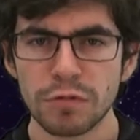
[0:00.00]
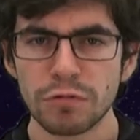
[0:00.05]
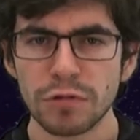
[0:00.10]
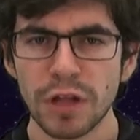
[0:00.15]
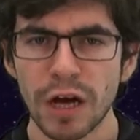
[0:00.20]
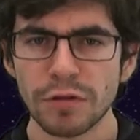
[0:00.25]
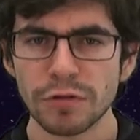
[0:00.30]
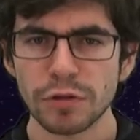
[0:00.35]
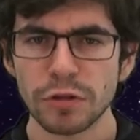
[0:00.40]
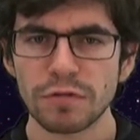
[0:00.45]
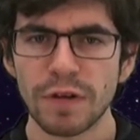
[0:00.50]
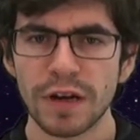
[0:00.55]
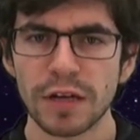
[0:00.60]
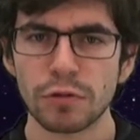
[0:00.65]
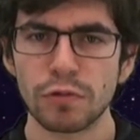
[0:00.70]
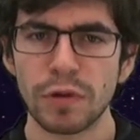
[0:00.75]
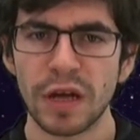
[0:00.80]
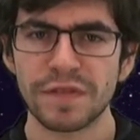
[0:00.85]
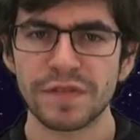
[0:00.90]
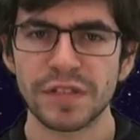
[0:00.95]
would also
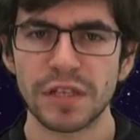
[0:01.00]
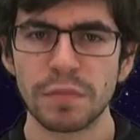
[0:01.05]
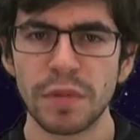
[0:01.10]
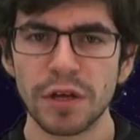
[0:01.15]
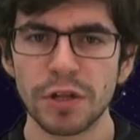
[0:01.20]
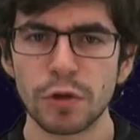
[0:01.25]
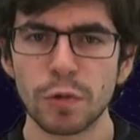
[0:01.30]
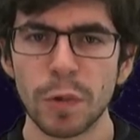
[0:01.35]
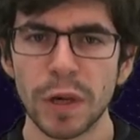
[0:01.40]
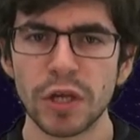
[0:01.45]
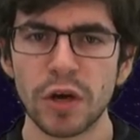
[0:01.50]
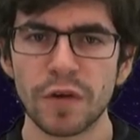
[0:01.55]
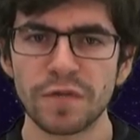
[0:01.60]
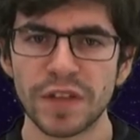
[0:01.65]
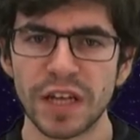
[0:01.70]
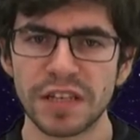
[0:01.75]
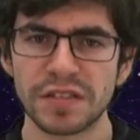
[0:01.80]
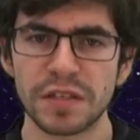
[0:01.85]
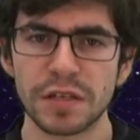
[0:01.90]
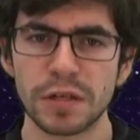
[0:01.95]
like to have some other way of
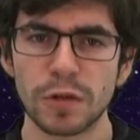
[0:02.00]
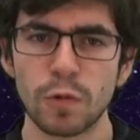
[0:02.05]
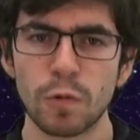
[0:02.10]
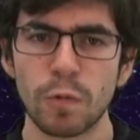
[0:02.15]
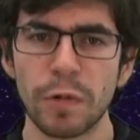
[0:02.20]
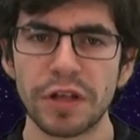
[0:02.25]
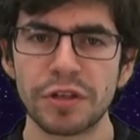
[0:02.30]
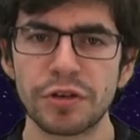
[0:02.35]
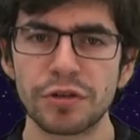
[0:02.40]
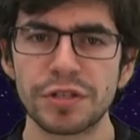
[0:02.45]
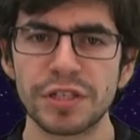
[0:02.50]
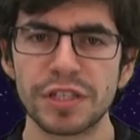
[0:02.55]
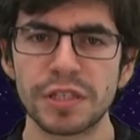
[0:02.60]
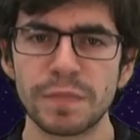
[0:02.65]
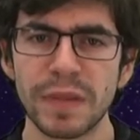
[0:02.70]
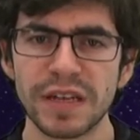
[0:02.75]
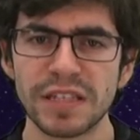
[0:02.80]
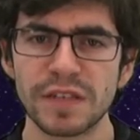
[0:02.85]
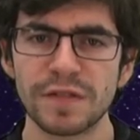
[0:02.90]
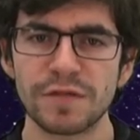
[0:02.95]
testing whether
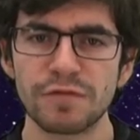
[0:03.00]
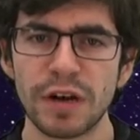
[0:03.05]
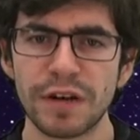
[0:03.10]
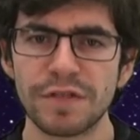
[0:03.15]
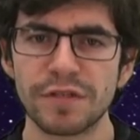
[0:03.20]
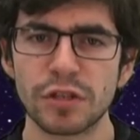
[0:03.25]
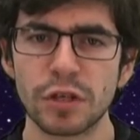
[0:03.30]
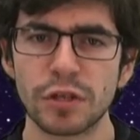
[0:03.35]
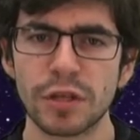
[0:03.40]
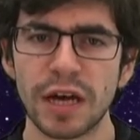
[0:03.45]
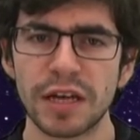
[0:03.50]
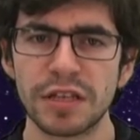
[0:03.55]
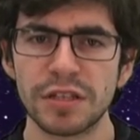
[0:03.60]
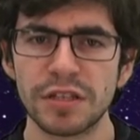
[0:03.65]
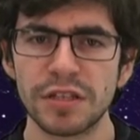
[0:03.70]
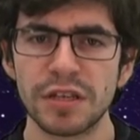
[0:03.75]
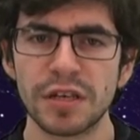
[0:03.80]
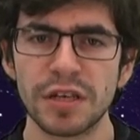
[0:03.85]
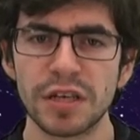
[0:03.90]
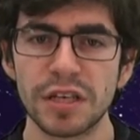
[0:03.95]
this massive graviton
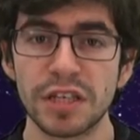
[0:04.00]
idea